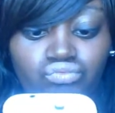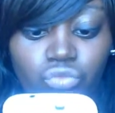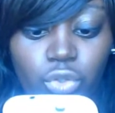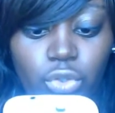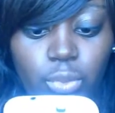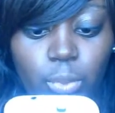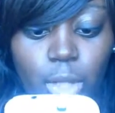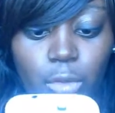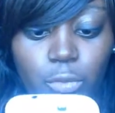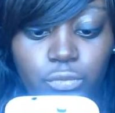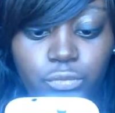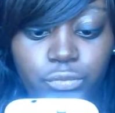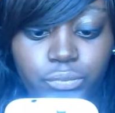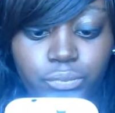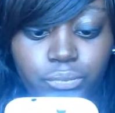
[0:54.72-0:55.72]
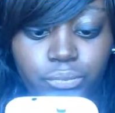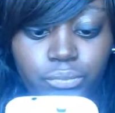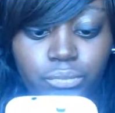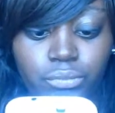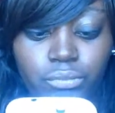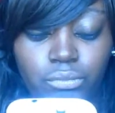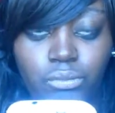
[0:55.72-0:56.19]
or 12
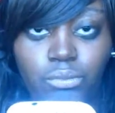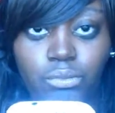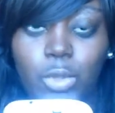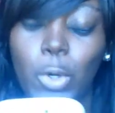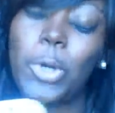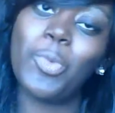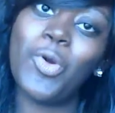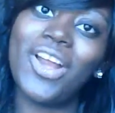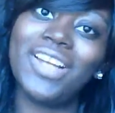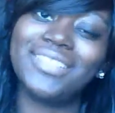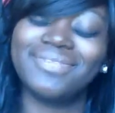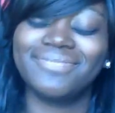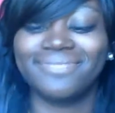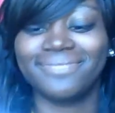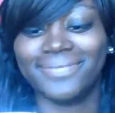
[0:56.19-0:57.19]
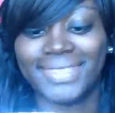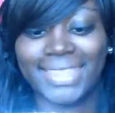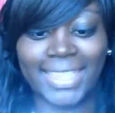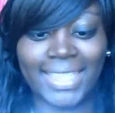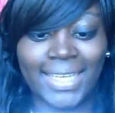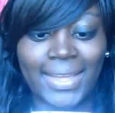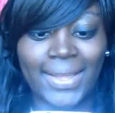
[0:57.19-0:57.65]
or more.
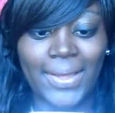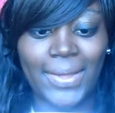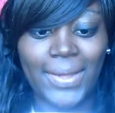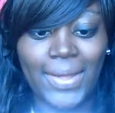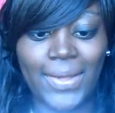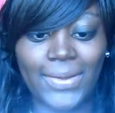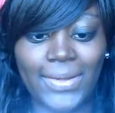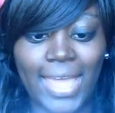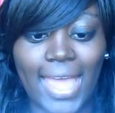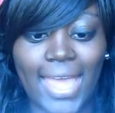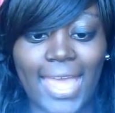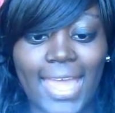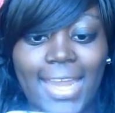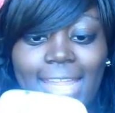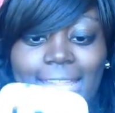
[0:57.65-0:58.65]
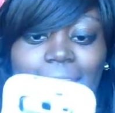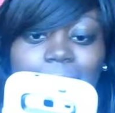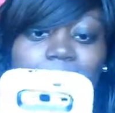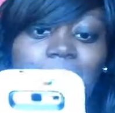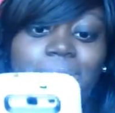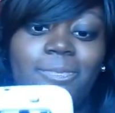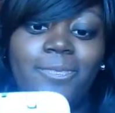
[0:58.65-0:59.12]
Okay, and then I'm
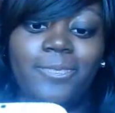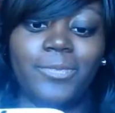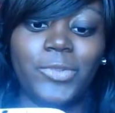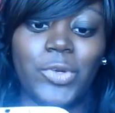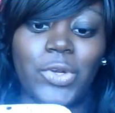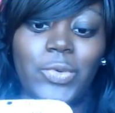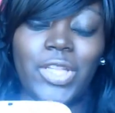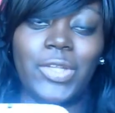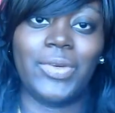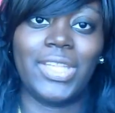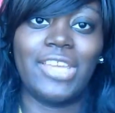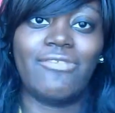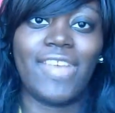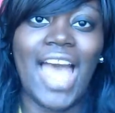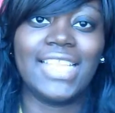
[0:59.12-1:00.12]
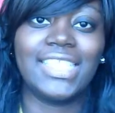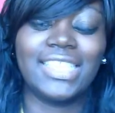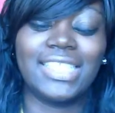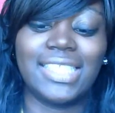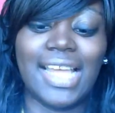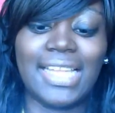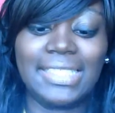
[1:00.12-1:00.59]
going to do it really, really
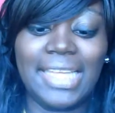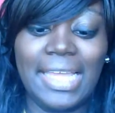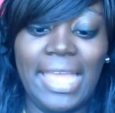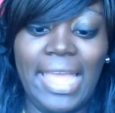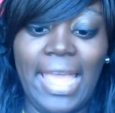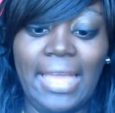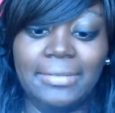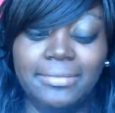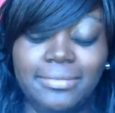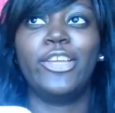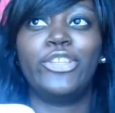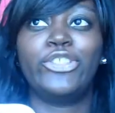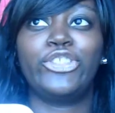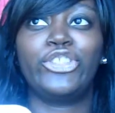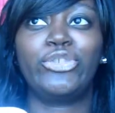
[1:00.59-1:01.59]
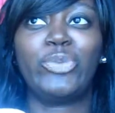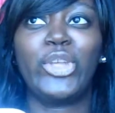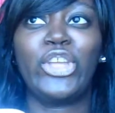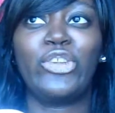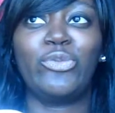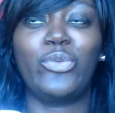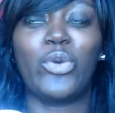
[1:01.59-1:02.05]
fast as I can.
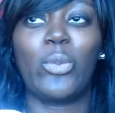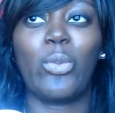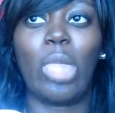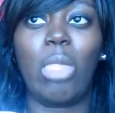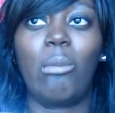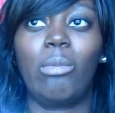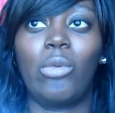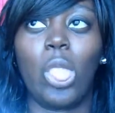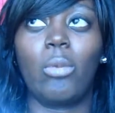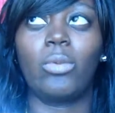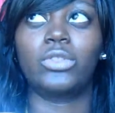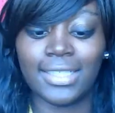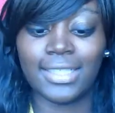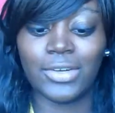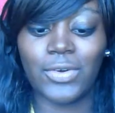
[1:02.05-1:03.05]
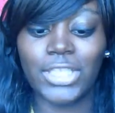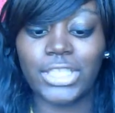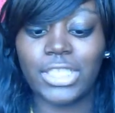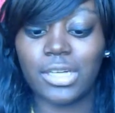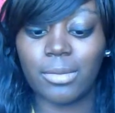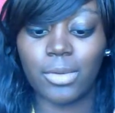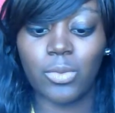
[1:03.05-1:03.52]
Speaking.
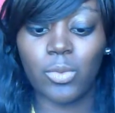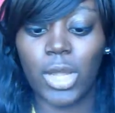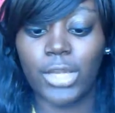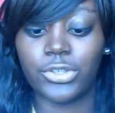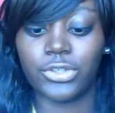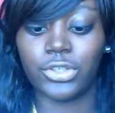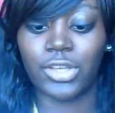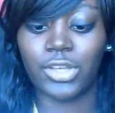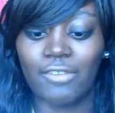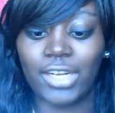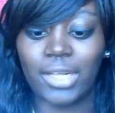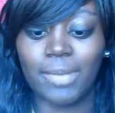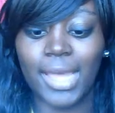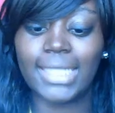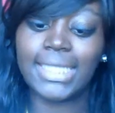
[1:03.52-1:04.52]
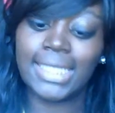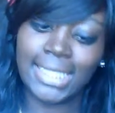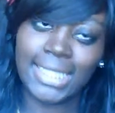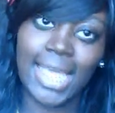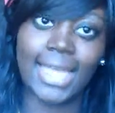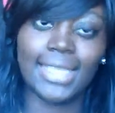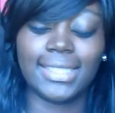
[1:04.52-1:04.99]
Question number one Do any pets?
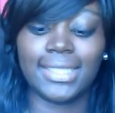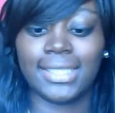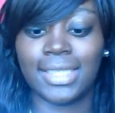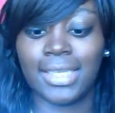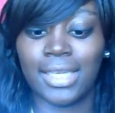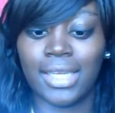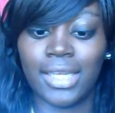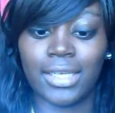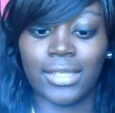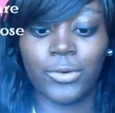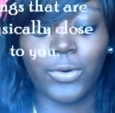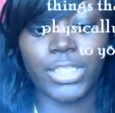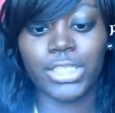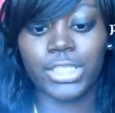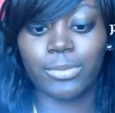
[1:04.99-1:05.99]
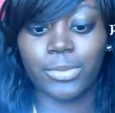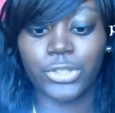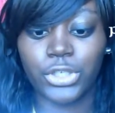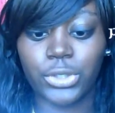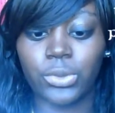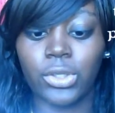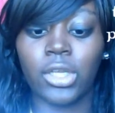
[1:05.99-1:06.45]
Yes. Question number
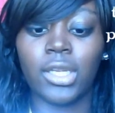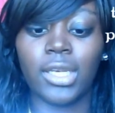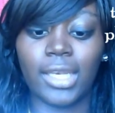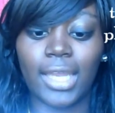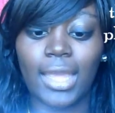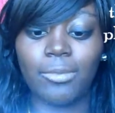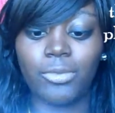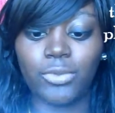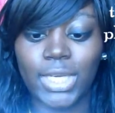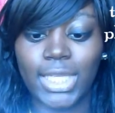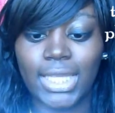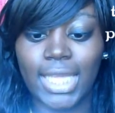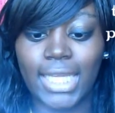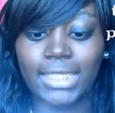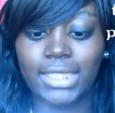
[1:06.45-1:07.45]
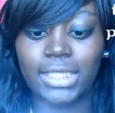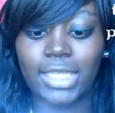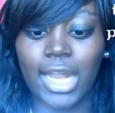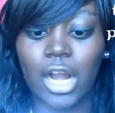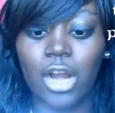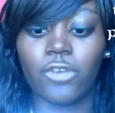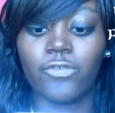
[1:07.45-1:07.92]
two Name three things
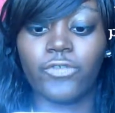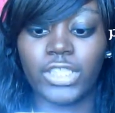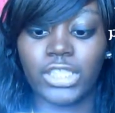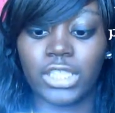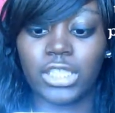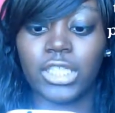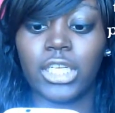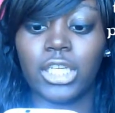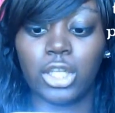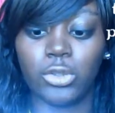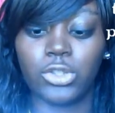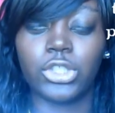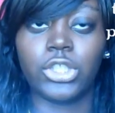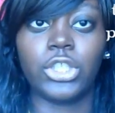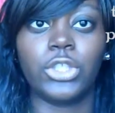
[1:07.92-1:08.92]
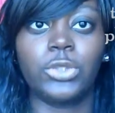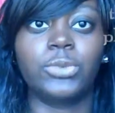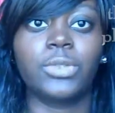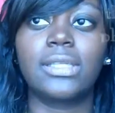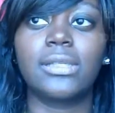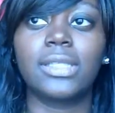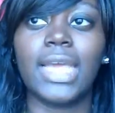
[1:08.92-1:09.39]
that are physically close to you.
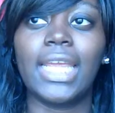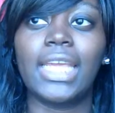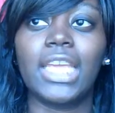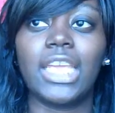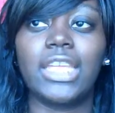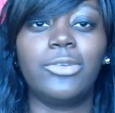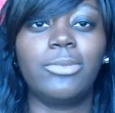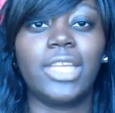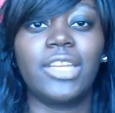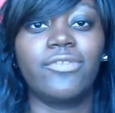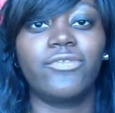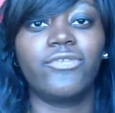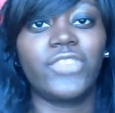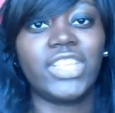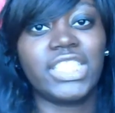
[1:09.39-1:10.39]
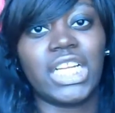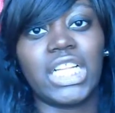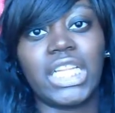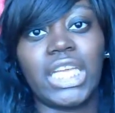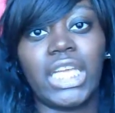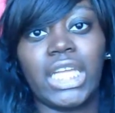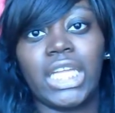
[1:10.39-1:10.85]
Like, you mean
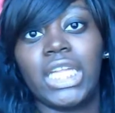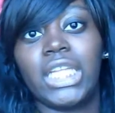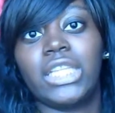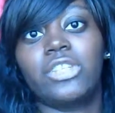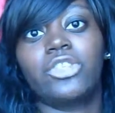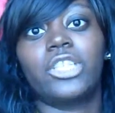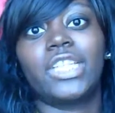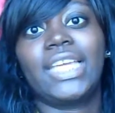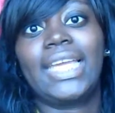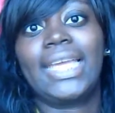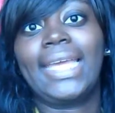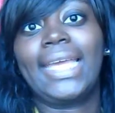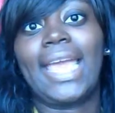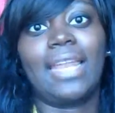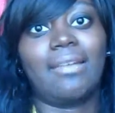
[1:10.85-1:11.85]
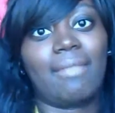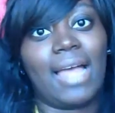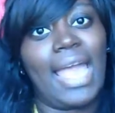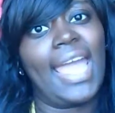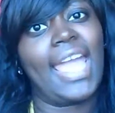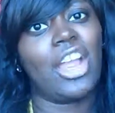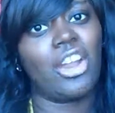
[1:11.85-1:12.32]
physically, literally in
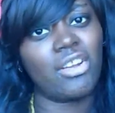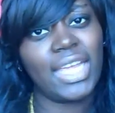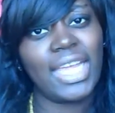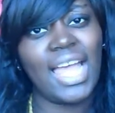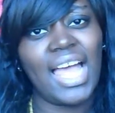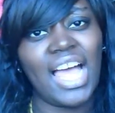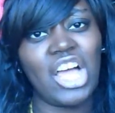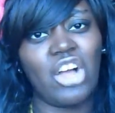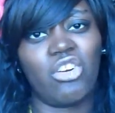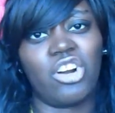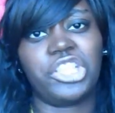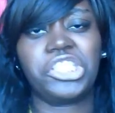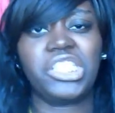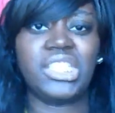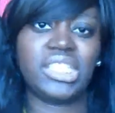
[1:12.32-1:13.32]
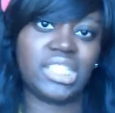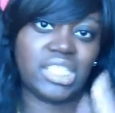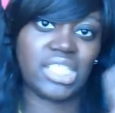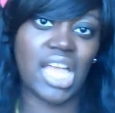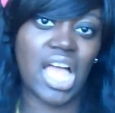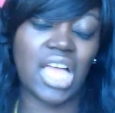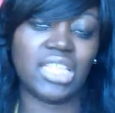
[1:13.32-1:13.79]
my area, or
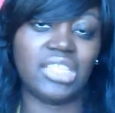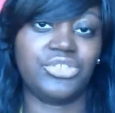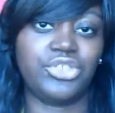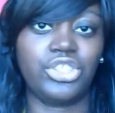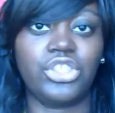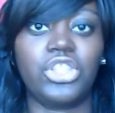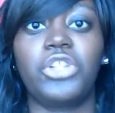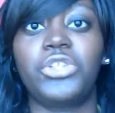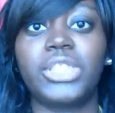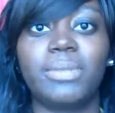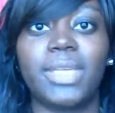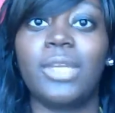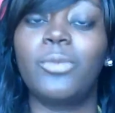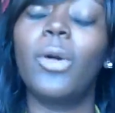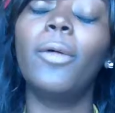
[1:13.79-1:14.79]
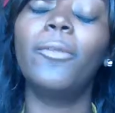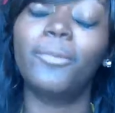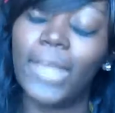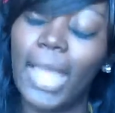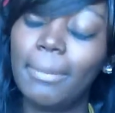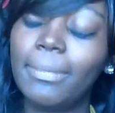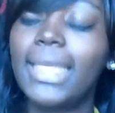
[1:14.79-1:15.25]
just uh, just close to me? Well,
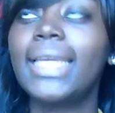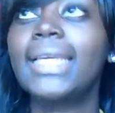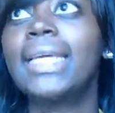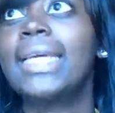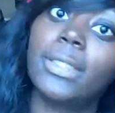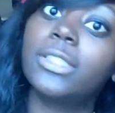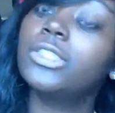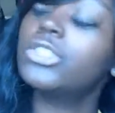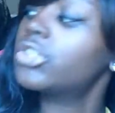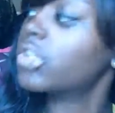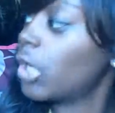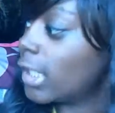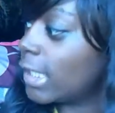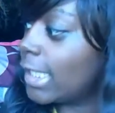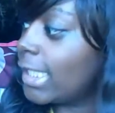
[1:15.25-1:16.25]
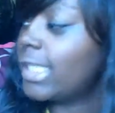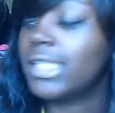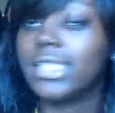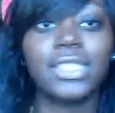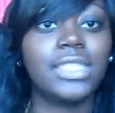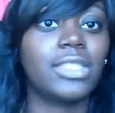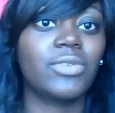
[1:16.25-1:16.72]
family, Charlie,
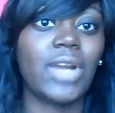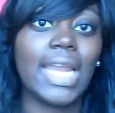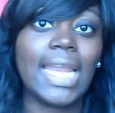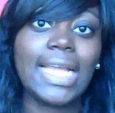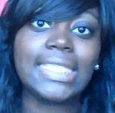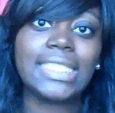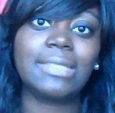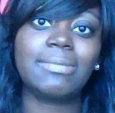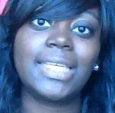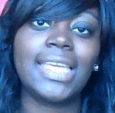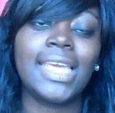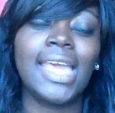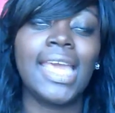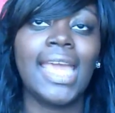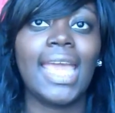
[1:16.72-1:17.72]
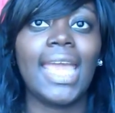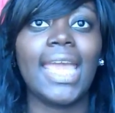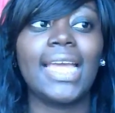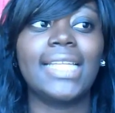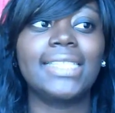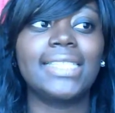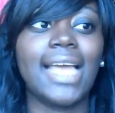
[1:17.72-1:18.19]
he's sitting right next to me,
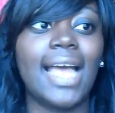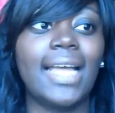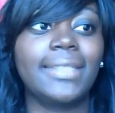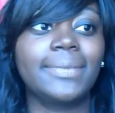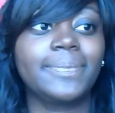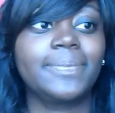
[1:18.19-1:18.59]
and uh,